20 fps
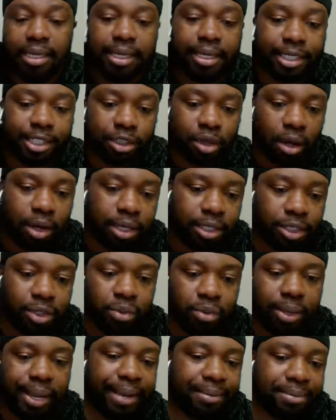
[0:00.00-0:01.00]
He started
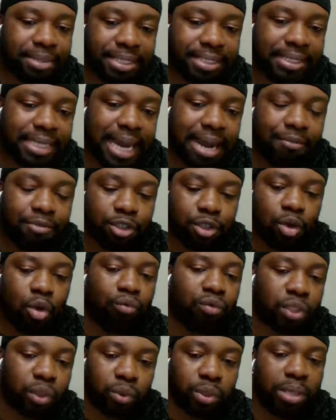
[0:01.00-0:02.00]
2 games and he's averaging
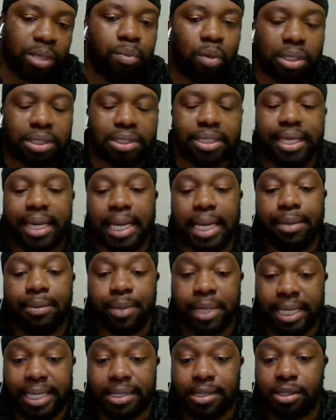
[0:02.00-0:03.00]
over 20 points a game
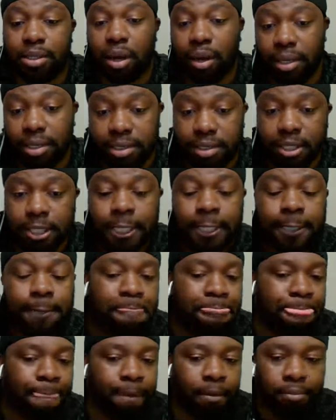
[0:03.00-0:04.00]
when he starts.
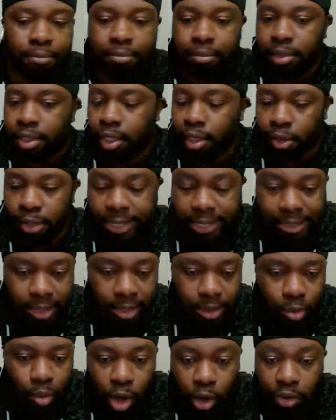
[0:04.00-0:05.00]
He's going
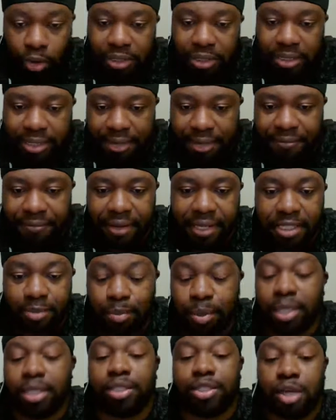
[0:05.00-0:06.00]
to work on his defense,
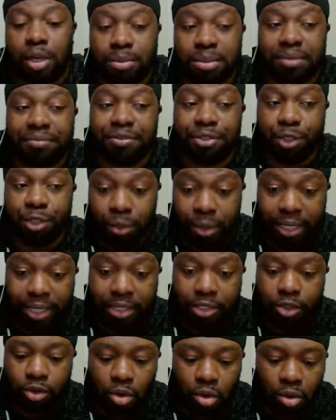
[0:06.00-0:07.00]
but in terms of
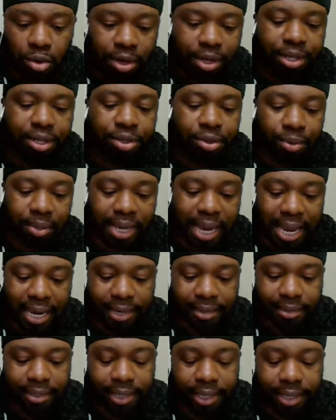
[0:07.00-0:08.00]
shooting, scoring, you got it